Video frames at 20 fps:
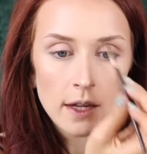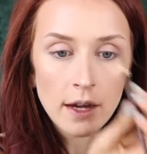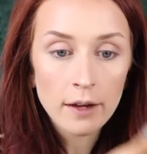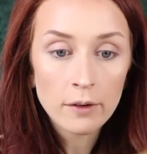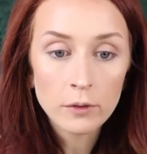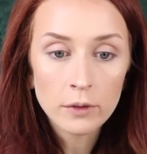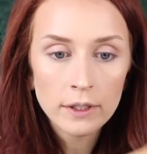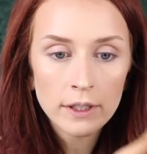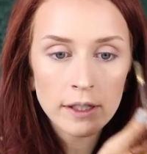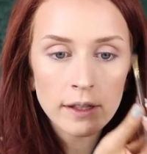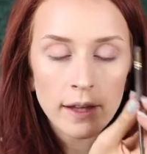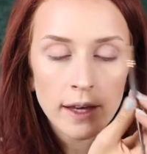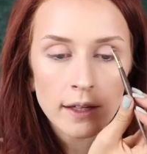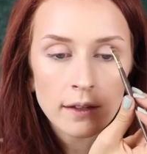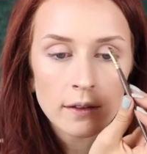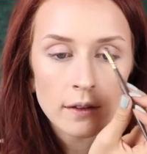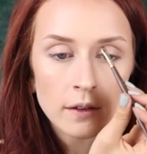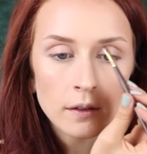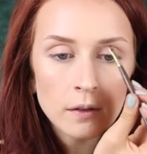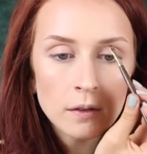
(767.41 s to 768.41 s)
I really
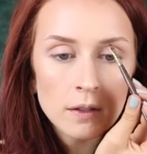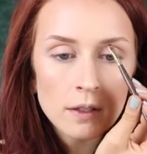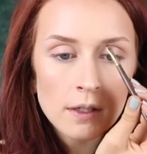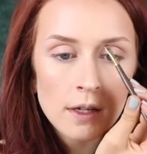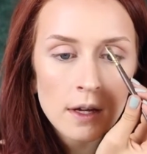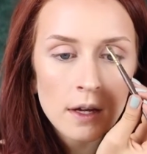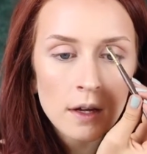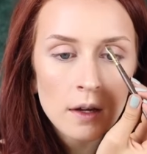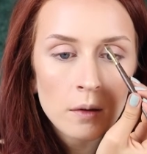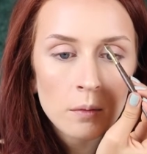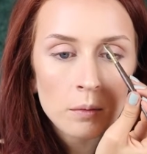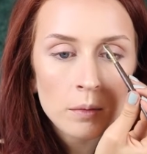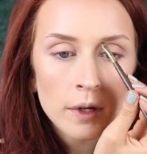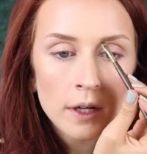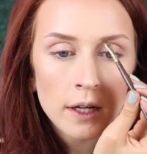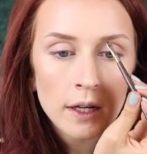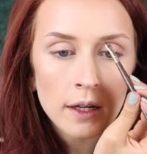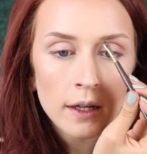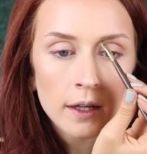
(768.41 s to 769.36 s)
like those, but